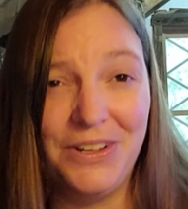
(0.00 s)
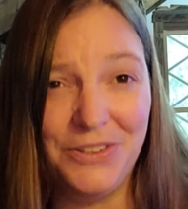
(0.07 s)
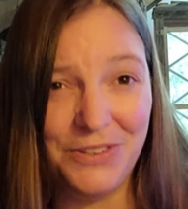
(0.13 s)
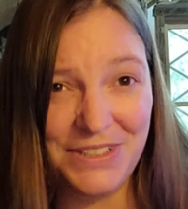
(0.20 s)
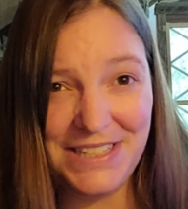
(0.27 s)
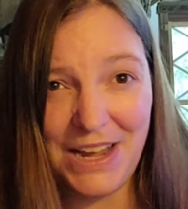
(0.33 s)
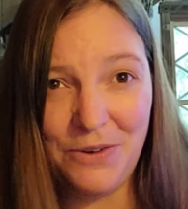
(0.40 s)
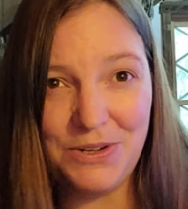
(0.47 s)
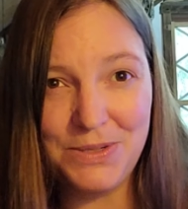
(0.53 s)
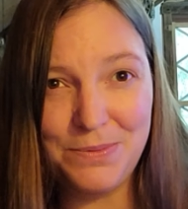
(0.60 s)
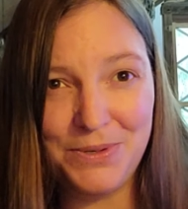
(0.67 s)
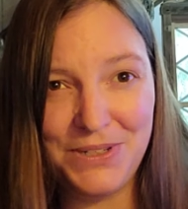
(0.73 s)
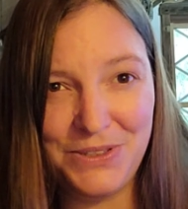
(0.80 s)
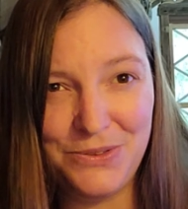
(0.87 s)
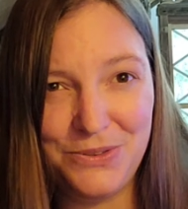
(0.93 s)
although the Tower is
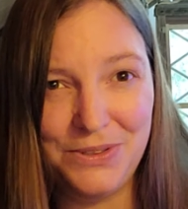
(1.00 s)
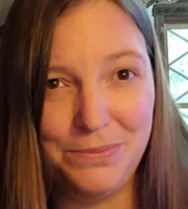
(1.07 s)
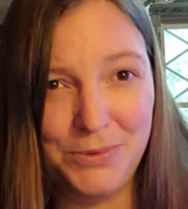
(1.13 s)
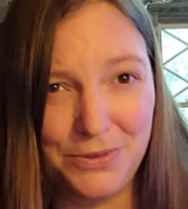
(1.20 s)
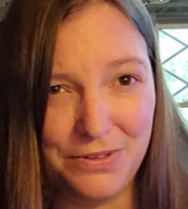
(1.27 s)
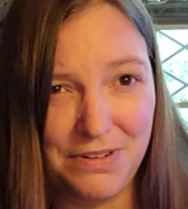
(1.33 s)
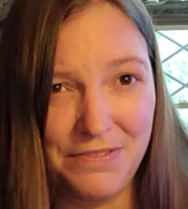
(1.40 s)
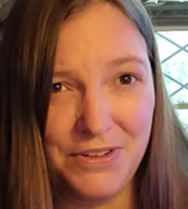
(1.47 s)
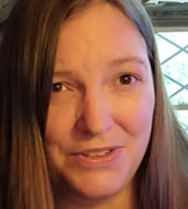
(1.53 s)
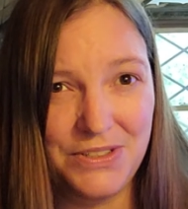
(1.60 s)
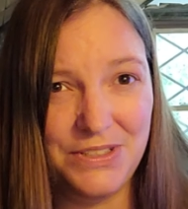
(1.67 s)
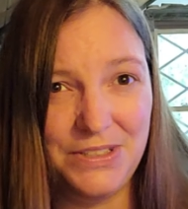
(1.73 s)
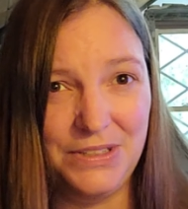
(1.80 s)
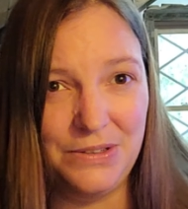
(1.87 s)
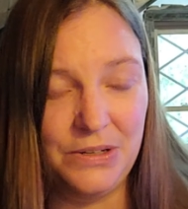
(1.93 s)
pretty cool to pull
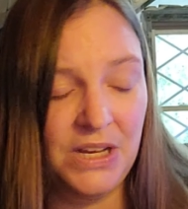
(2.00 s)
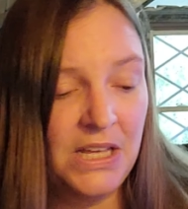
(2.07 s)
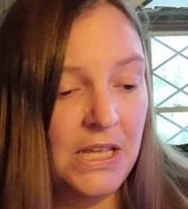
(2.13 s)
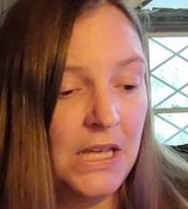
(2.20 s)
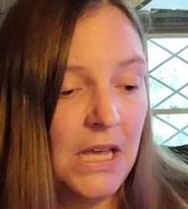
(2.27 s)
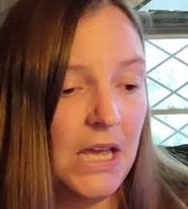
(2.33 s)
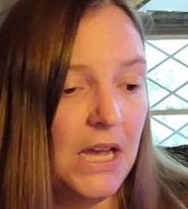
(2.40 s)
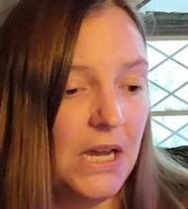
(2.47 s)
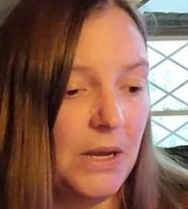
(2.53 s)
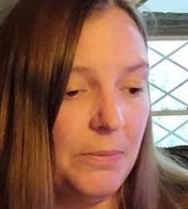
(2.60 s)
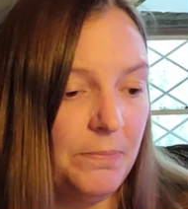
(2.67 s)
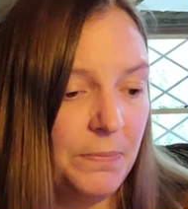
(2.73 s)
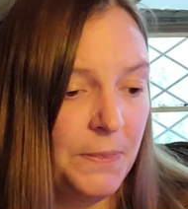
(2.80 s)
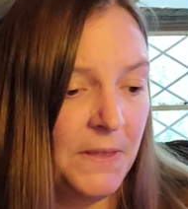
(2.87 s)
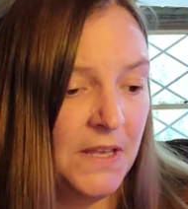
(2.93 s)
reversed too.
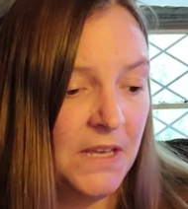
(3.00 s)
But